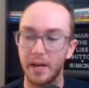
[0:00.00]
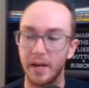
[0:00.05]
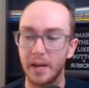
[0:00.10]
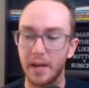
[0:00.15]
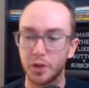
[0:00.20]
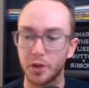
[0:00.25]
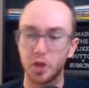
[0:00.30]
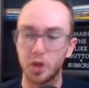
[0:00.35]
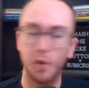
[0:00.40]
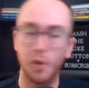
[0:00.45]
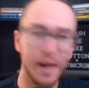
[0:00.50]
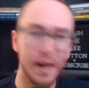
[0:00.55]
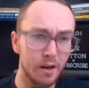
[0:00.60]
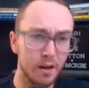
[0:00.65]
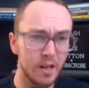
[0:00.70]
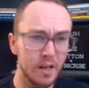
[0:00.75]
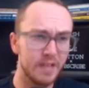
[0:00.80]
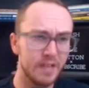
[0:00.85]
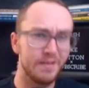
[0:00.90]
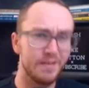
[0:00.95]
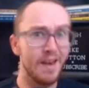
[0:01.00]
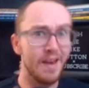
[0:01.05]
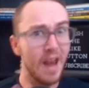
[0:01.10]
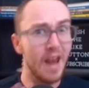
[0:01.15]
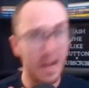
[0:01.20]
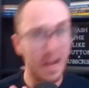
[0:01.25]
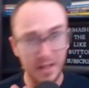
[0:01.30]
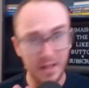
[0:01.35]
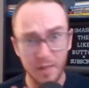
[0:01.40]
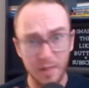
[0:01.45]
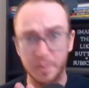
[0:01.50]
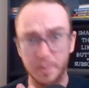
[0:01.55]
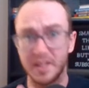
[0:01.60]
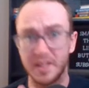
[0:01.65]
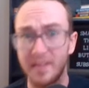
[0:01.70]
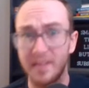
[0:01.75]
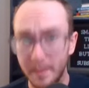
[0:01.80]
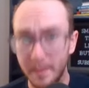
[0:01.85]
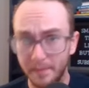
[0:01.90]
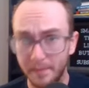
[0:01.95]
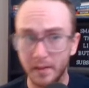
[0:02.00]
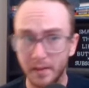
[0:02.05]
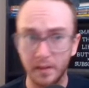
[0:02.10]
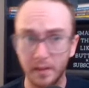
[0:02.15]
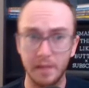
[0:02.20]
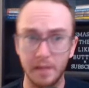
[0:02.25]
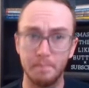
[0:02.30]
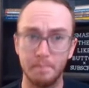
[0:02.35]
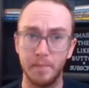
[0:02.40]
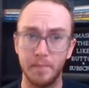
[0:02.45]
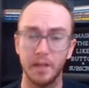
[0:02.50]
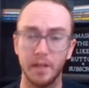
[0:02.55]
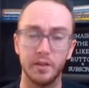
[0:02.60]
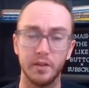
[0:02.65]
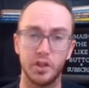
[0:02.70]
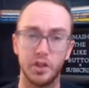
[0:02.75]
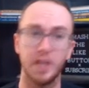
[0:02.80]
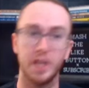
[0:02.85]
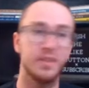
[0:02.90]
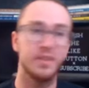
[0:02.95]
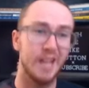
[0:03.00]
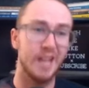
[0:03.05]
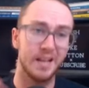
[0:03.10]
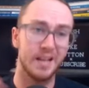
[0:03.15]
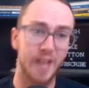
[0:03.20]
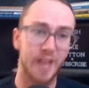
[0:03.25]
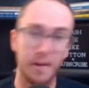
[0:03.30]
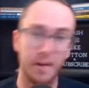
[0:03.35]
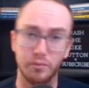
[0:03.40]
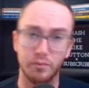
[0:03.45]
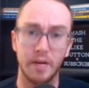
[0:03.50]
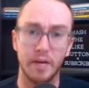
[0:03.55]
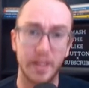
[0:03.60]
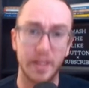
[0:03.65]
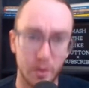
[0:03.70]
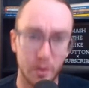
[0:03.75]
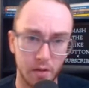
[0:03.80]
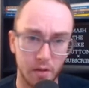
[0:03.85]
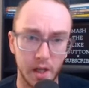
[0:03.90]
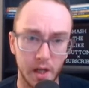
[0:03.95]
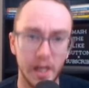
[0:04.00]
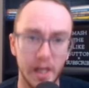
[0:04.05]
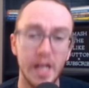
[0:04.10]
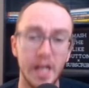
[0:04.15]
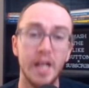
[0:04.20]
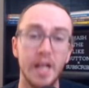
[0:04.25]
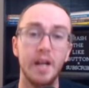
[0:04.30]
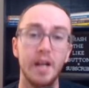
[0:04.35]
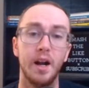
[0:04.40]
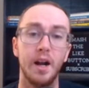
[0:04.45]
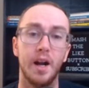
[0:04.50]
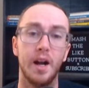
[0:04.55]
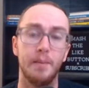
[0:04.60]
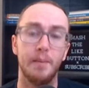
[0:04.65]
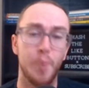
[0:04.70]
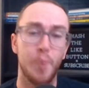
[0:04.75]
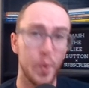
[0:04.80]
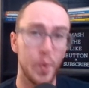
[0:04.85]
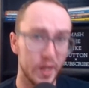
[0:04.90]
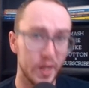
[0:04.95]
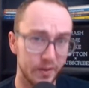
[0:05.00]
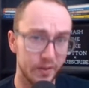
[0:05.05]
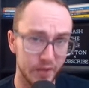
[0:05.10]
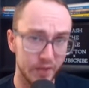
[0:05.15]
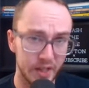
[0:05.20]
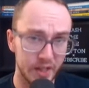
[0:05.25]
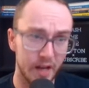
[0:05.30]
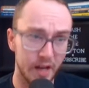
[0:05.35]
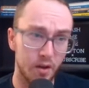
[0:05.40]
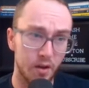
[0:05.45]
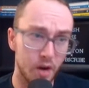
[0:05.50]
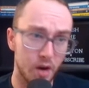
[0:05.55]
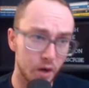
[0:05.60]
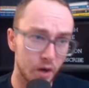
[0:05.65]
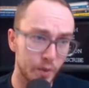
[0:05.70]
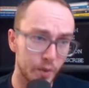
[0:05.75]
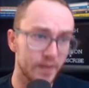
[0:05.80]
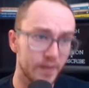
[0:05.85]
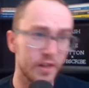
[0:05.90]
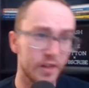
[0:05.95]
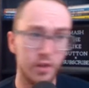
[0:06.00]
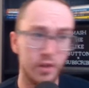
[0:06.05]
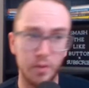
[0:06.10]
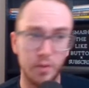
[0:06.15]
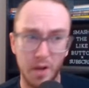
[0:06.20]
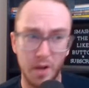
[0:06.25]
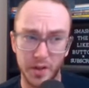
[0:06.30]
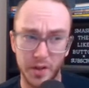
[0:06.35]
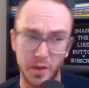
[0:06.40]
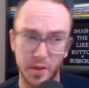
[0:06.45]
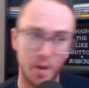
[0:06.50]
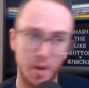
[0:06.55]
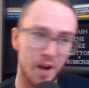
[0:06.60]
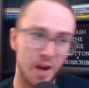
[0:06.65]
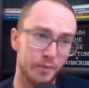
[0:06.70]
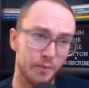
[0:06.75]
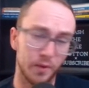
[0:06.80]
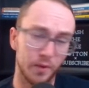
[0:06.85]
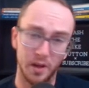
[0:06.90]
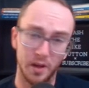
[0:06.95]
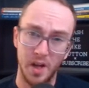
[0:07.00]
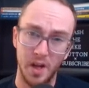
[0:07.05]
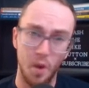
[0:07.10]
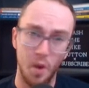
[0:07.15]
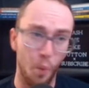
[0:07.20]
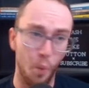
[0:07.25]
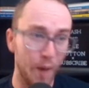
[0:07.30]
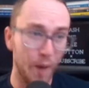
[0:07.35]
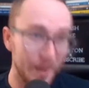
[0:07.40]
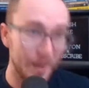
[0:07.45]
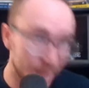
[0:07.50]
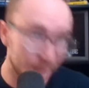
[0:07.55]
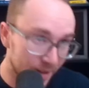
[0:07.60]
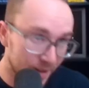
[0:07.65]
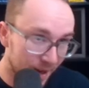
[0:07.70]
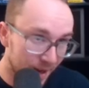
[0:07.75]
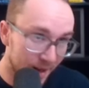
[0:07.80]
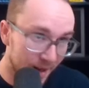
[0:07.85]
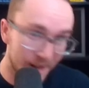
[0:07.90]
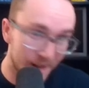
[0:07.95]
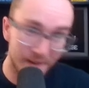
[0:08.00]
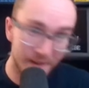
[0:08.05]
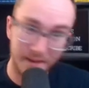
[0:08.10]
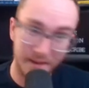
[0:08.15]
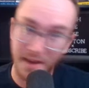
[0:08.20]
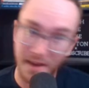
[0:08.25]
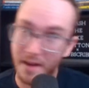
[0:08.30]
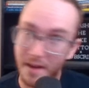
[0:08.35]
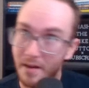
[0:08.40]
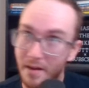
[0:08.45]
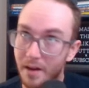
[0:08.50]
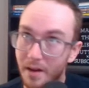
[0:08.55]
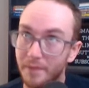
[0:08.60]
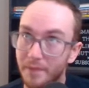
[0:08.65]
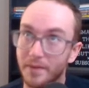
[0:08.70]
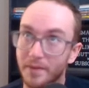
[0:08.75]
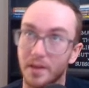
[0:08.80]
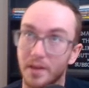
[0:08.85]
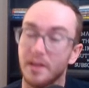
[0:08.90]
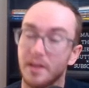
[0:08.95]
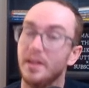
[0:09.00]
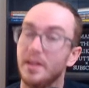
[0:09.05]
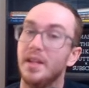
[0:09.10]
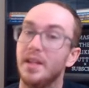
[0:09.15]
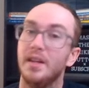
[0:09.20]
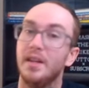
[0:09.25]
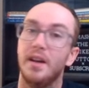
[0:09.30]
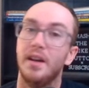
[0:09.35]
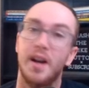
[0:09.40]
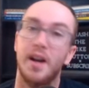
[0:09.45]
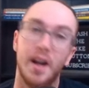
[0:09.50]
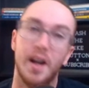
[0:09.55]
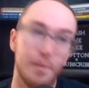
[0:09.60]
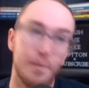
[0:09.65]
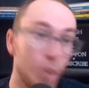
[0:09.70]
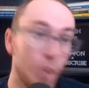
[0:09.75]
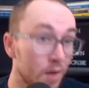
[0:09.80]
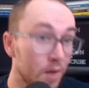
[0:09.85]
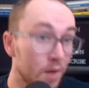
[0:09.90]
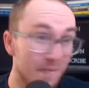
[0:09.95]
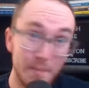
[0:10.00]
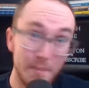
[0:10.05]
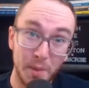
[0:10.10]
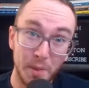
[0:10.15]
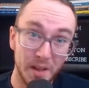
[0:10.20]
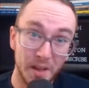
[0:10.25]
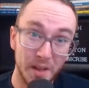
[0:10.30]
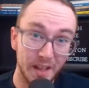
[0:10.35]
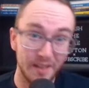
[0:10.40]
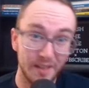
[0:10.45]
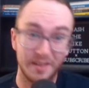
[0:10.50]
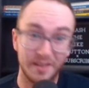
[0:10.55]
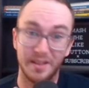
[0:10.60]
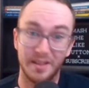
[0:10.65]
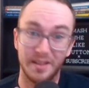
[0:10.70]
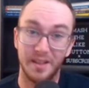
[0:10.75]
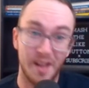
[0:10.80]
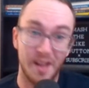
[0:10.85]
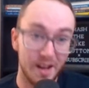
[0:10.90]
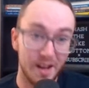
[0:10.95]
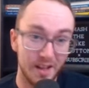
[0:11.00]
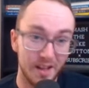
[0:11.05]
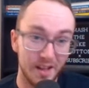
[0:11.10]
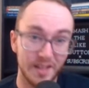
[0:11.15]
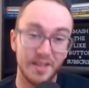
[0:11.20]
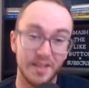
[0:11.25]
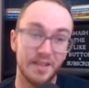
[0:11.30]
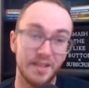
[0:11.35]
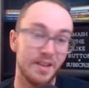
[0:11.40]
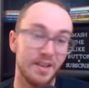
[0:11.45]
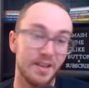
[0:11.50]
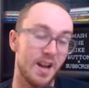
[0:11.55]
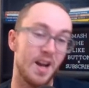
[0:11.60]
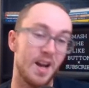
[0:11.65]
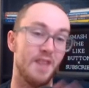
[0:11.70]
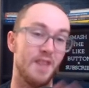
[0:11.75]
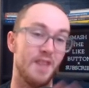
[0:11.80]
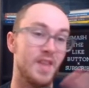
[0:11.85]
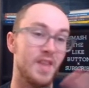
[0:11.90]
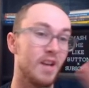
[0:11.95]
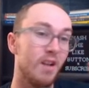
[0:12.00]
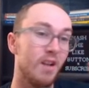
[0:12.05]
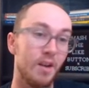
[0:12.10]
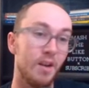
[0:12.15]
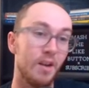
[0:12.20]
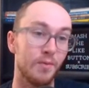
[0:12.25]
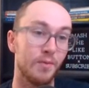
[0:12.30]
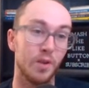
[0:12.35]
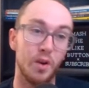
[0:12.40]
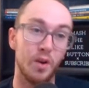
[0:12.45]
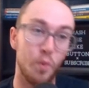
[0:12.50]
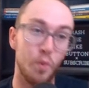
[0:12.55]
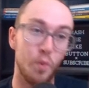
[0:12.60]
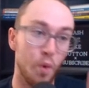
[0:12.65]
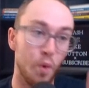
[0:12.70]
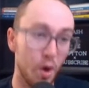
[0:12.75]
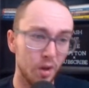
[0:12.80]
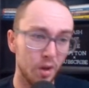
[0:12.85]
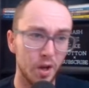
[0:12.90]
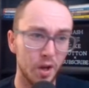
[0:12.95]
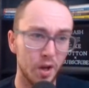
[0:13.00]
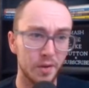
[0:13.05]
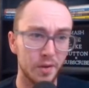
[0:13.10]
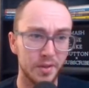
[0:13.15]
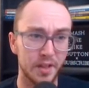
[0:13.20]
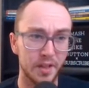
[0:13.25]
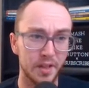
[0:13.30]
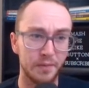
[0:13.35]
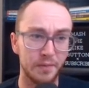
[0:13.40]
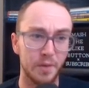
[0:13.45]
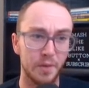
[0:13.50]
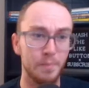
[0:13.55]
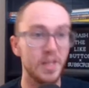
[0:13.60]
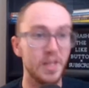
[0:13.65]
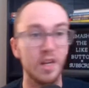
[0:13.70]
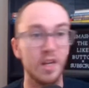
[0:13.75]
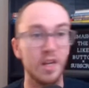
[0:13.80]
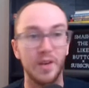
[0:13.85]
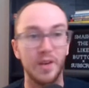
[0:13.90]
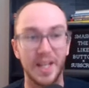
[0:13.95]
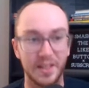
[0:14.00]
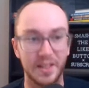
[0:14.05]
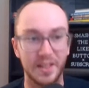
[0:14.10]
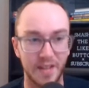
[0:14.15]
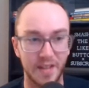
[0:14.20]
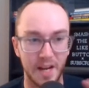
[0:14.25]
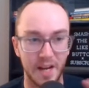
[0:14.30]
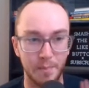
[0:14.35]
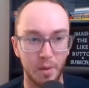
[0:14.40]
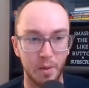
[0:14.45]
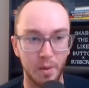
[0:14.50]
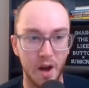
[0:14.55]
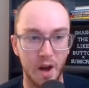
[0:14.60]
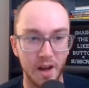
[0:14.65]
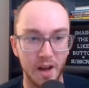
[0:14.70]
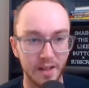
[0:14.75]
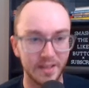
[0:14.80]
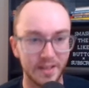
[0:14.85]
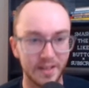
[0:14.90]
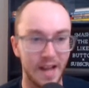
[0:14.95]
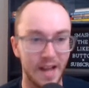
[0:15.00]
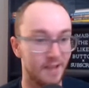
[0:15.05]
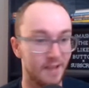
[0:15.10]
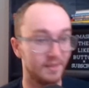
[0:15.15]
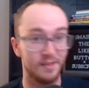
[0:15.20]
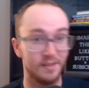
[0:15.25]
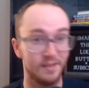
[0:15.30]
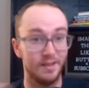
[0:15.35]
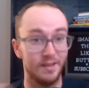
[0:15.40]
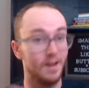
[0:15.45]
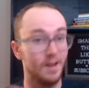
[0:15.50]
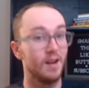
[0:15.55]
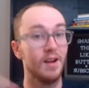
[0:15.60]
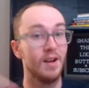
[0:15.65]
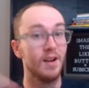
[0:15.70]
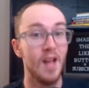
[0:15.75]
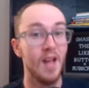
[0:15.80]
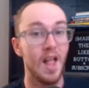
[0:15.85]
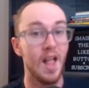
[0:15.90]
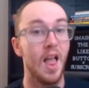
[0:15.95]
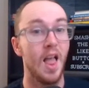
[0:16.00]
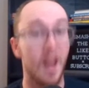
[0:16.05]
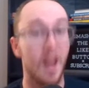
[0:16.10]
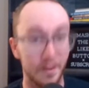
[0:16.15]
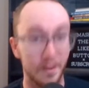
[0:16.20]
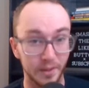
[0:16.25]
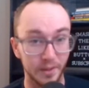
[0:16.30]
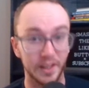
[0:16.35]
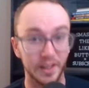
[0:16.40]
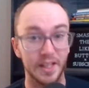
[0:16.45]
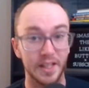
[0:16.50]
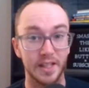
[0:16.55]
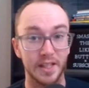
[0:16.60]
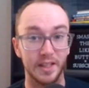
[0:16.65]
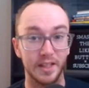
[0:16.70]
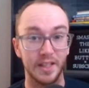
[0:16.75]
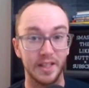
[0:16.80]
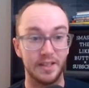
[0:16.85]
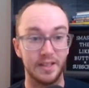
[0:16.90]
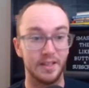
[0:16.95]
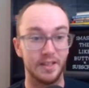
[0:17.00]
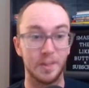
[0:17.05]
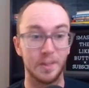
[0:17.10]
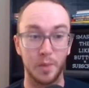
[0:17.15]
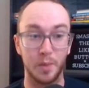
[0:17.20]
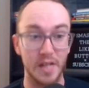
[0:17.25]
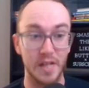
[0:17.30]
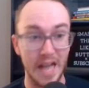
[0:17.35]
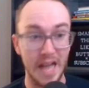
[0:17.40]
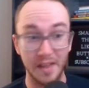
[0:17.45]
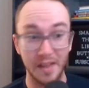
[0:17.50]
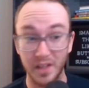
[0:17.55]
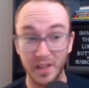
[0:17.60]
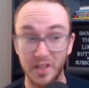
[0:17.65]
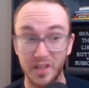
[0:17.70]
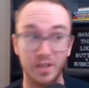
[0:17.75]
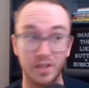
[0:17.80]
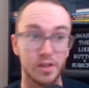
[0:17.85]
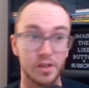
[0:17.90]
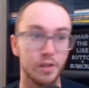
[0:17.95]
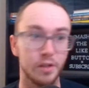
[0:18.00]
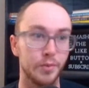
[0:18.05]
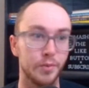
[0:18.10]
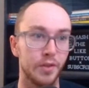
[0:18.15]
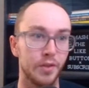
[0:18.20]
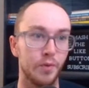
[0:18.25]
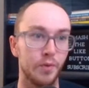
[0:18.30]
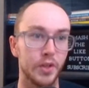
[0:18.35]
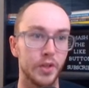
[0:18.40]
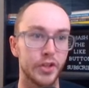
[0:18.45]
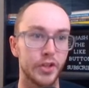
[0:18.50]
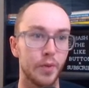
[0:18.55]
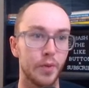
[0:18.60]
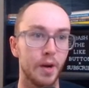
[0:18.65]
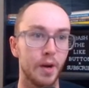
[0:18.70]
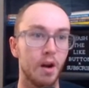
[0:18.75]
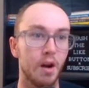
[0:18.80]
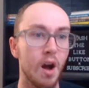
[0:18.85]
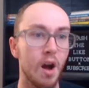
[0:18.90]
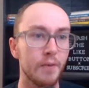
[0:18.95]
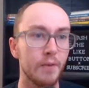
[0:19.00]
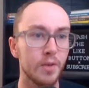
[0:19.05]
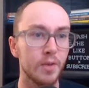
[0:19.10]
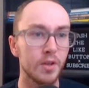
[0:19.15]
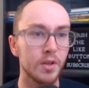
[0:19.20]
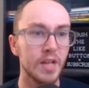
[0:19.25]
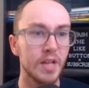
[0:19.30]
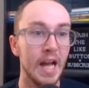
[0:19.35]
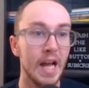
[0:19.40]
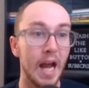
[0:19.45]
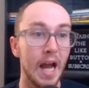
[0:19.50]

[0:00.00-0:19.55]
Now, Square is not specifically built just as a restaurant uh, point of sale hardware. They do also offer websites, they offer uh, appointment booking, salons, uh, they offer a whole host of different POS type products. As you can see here, uh, really the list is pretty endless in terms of what Square offers.